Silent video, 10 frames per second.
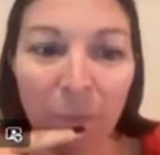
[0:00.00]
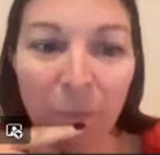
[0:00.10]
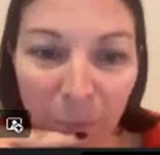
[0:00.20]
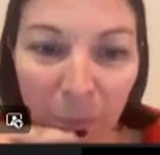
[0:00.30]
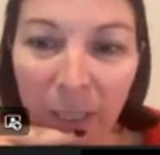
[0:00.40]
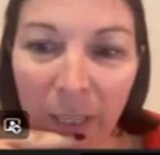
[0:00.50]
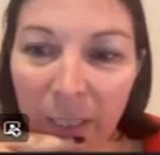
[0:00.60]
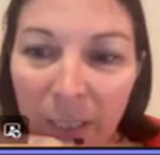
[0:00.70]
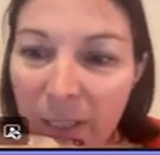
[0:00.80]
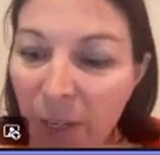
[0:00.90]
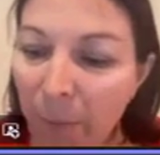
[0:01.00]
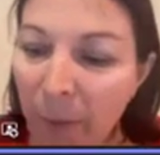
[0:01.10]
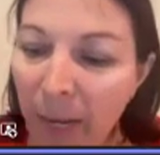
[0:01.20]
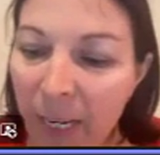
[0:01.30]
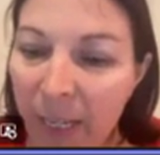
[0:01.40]
Brilliant. So
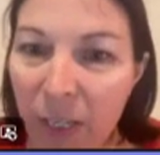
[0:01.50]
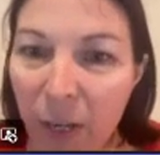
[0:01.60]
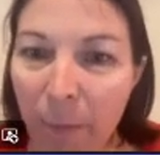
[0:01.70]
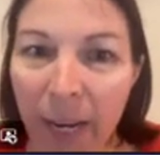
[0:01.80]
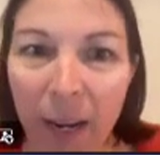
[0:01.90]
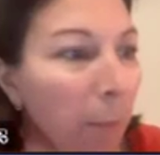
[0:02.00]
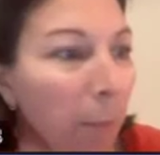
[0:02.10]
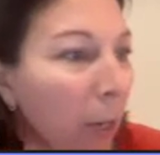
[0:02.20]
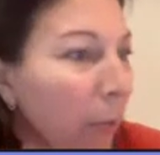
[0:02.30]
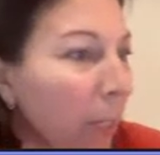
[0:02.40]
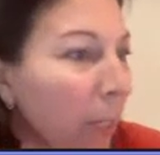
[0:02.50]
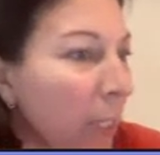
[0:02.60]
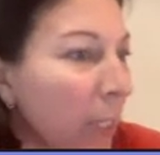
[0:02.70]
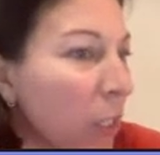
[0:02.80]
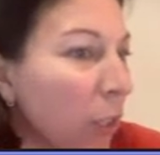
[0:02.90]
many, so many. I'm going
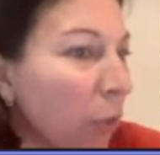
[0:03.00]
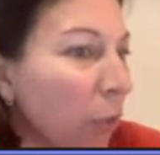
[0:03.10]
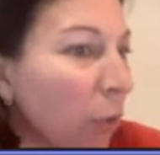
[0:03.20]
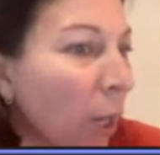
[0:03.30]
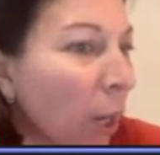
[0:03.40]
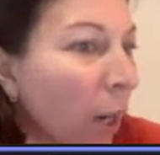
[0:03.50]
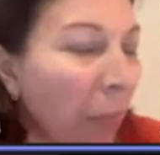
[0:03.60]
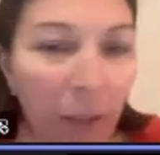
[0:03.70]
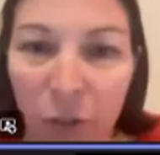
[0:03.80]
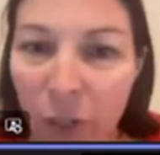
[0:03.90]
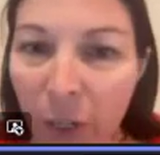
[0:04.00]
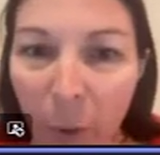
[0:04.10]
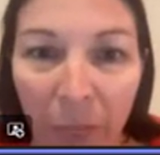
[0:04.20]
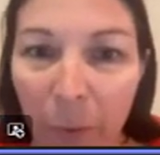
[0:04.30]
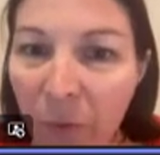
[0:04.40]
to, I think, do you know what? I
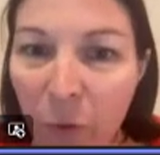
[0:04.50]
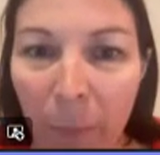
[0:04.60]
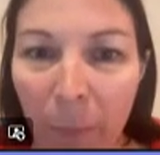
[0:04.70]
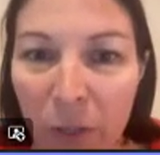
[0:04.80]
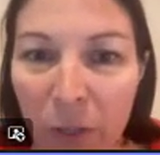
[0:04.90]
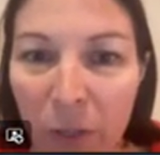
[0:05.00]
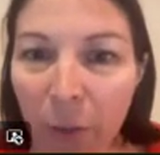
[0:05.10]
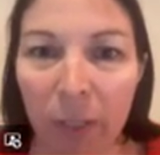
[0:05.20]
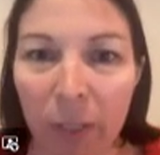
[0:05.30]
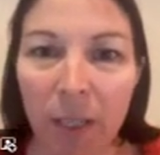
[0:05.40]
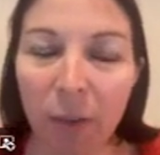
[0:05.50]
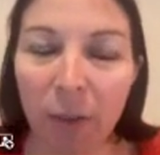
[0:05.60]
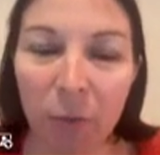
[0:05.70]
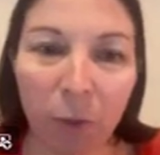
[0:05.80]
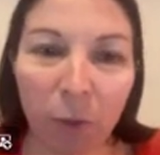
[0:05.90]
think we've got most of the ones
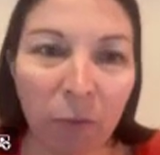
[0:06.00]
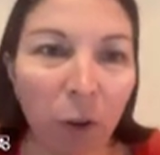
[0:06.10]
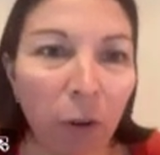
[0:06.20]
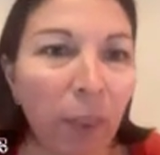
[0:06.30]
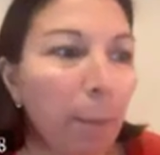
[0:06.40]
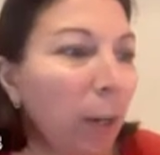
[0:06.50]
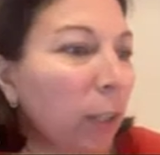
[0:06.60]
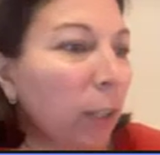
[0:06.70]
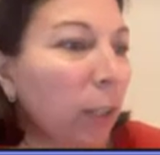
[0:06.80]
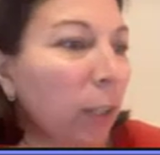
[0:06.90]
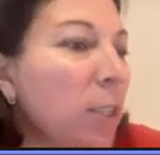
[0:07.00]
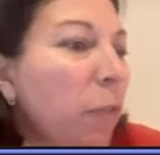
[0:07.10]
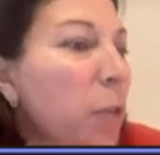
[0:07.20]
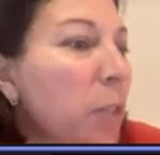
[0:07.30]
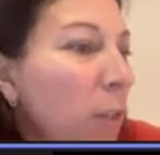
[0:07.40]
that we've got on there. But look, there's a
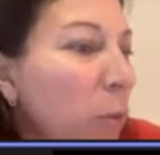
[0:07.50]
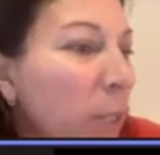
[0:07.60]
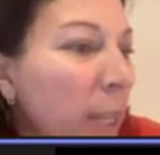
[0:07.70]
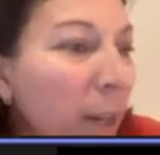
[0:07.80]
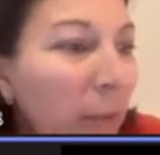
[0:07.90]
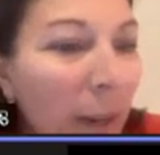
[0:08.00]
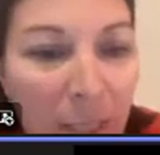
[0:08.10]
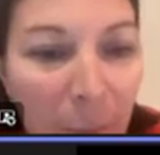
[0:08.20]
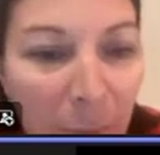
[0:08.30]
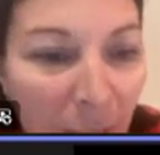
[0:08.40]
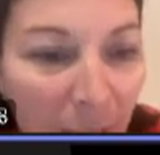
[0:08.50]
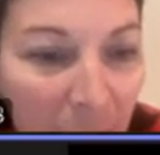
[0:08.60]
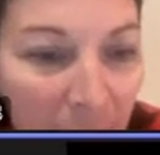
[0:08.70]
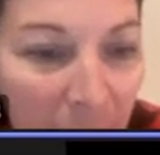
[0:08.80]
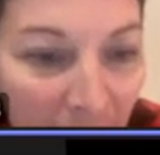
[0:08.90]
few circles there around some of the
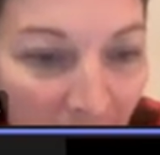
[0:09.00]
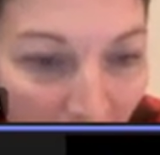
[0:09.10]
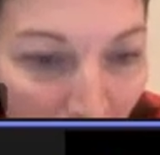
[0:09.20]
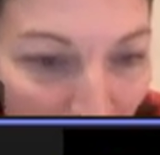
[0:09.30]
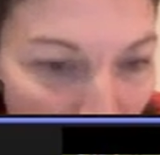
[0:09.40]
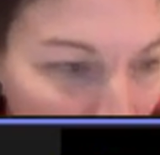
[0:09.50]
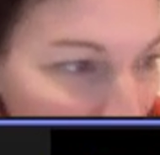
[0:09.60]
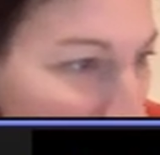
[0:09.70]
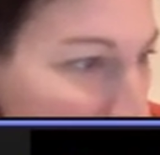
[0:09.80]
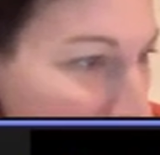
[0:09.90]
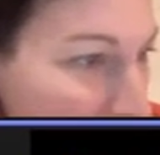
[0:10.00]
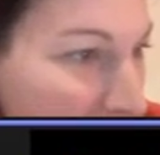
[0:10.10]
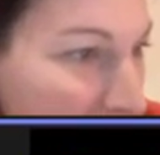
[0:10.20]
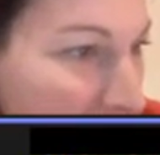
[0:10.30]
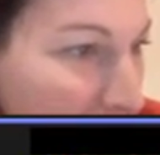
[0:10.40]
others. We've got a little
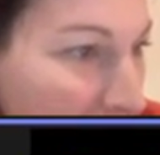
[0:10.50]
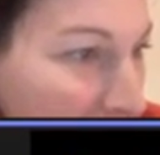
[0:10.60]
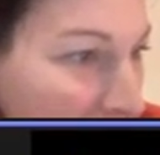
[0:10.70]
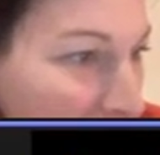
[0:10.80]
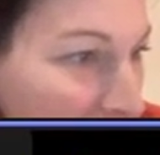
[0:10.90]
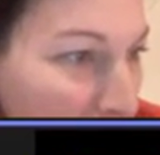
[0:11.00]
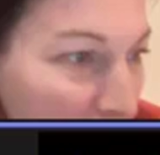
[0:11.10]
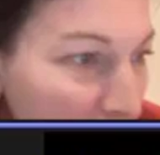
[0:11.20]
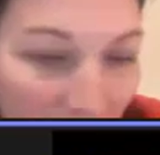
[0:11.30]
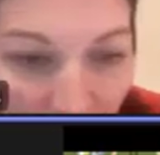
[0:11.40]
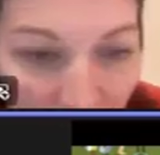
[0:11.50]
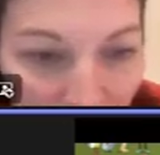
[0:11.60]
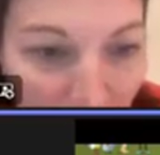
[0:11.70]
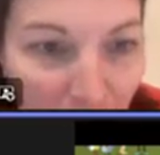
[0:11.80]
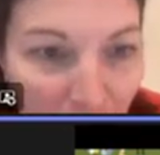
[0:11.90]
ATM, a little cash machine down
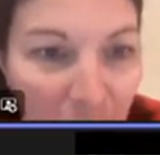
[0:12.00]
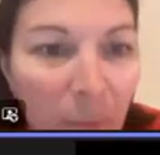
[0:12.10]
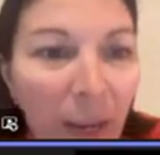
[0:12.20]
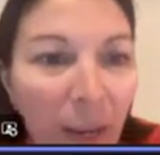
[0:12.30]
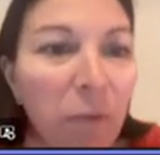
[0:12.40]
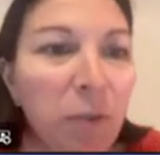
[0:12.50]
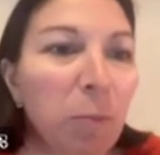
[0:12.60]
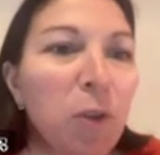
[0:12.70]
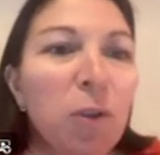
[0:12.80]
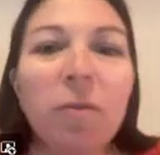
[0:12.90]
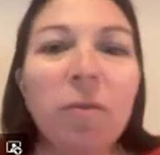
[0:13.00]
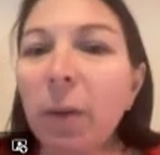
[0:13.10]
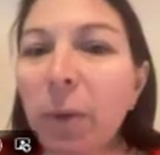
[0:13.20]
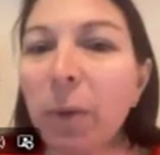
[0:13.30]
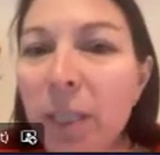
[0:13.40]
in the bottom left. I'm not sure if
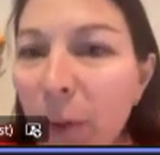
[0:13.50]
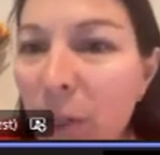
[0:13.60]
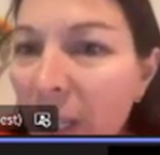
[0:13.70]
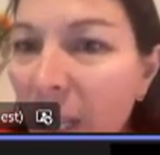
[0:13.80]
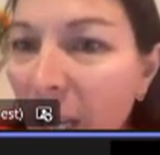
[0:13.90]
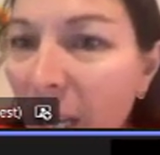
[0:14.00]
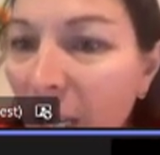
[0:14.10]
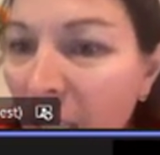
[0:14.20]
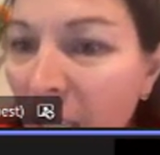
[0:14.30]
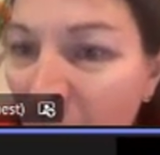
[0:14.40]
anyone spotted that.